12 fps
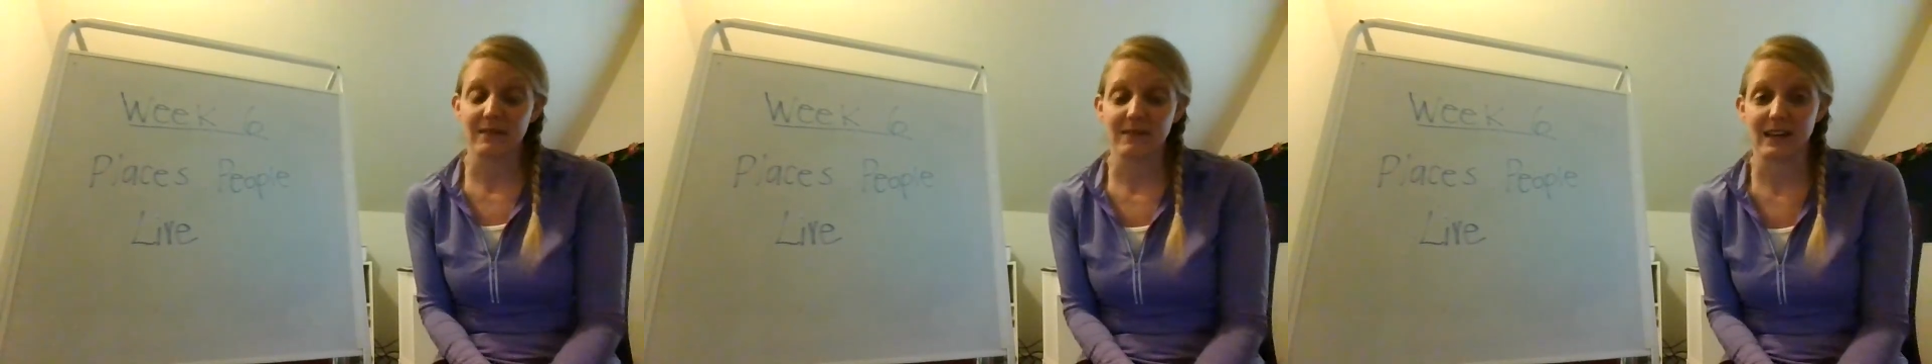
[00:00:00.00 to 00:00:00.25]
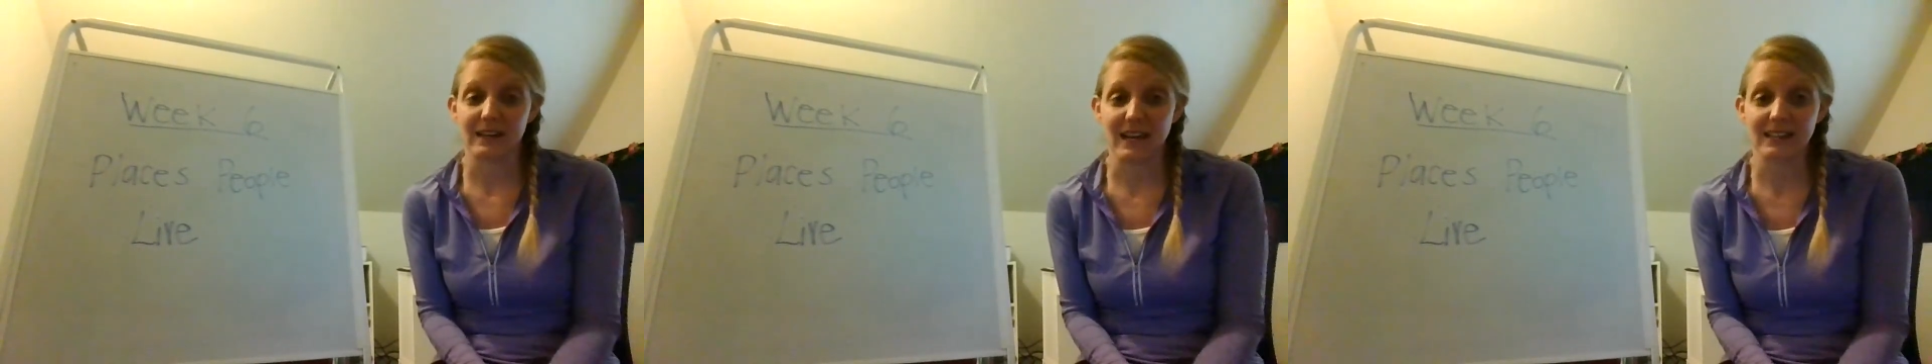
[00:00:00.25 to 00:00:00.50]

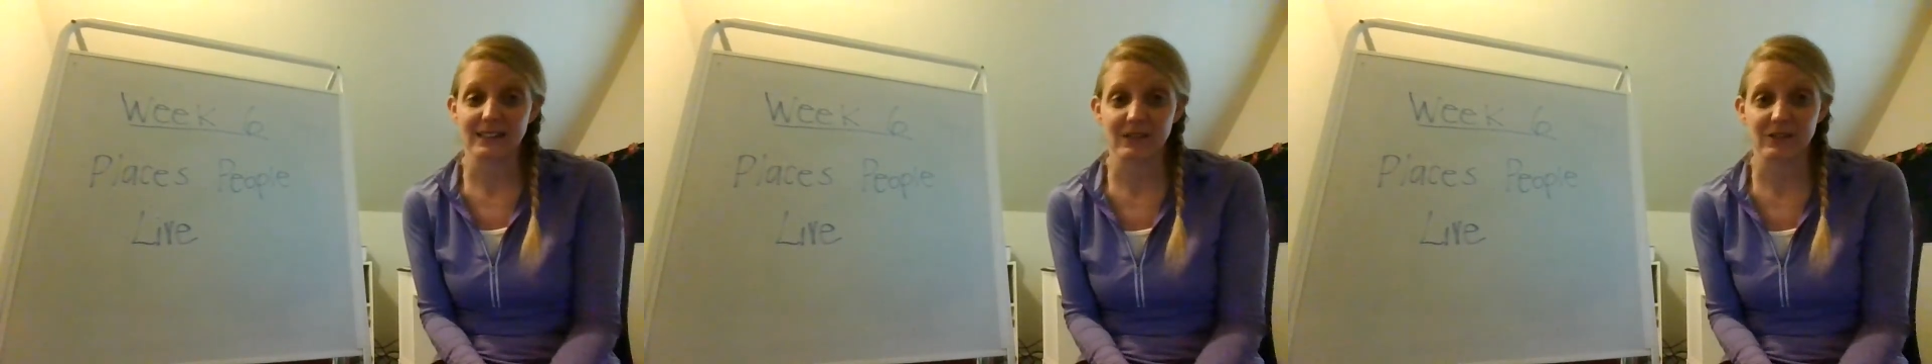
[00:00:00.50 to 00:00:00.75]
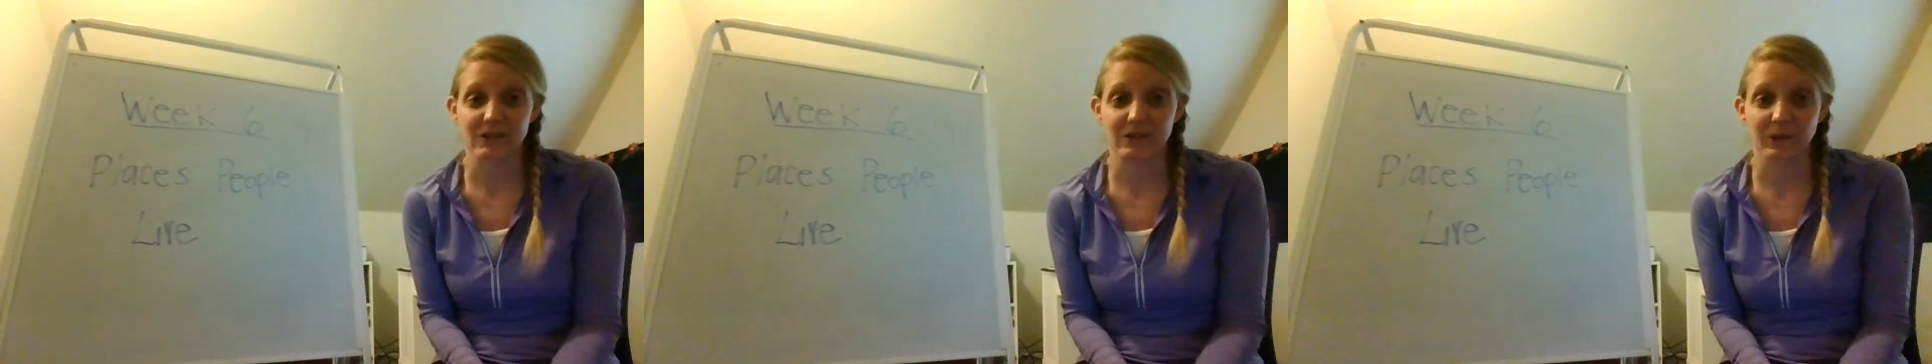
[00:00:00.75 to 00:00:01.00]
found
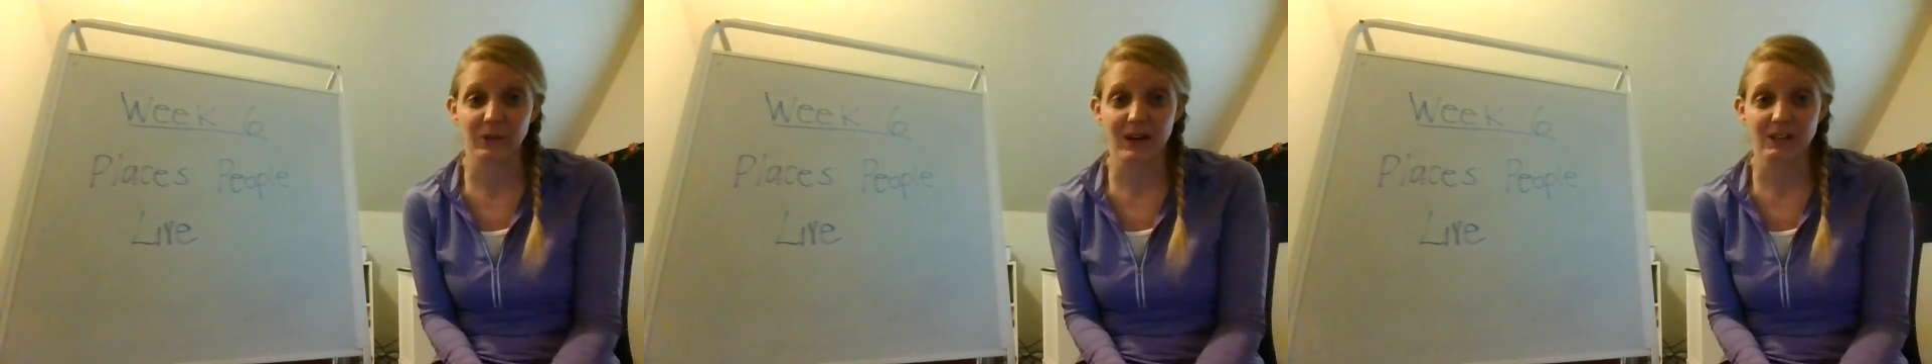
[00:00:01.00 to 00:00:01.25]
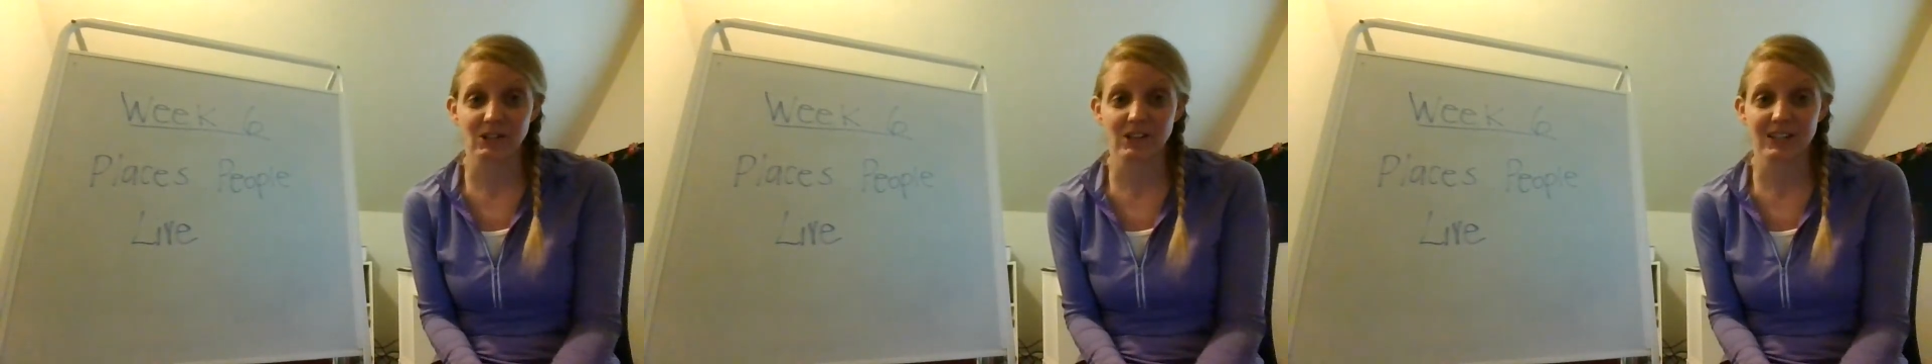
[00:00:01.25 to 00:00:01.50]
answers to
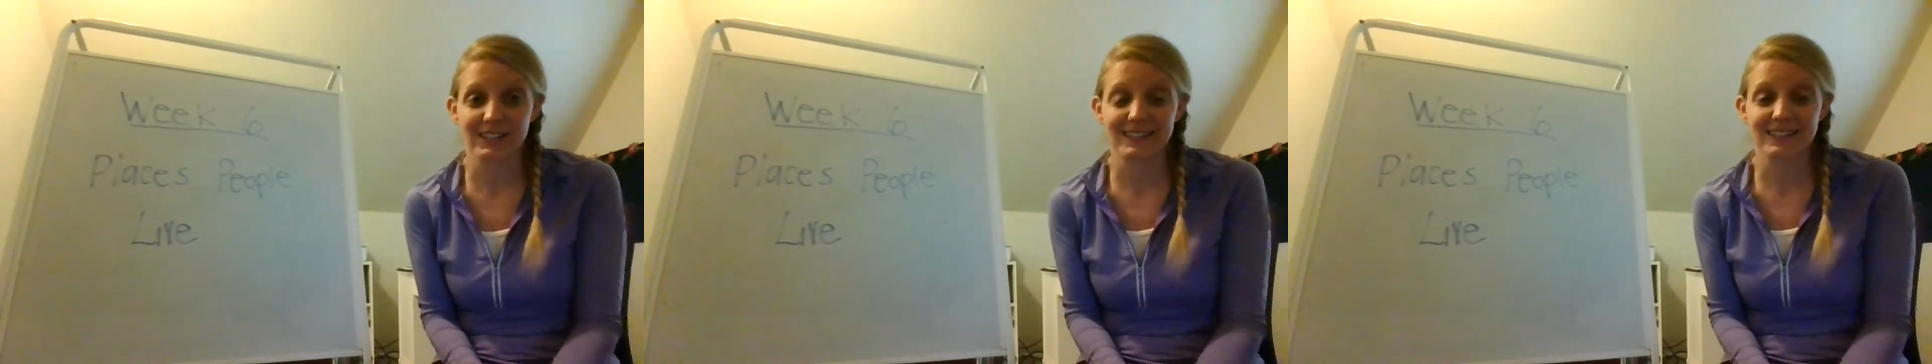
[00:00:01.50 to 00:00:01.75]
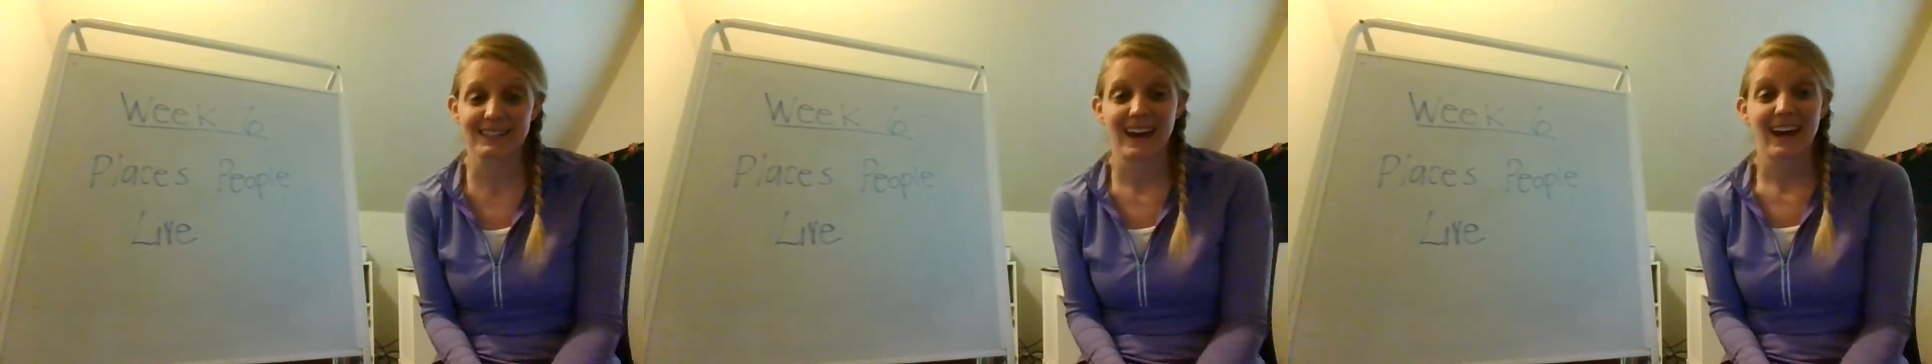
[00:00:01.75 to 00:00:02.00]
questions.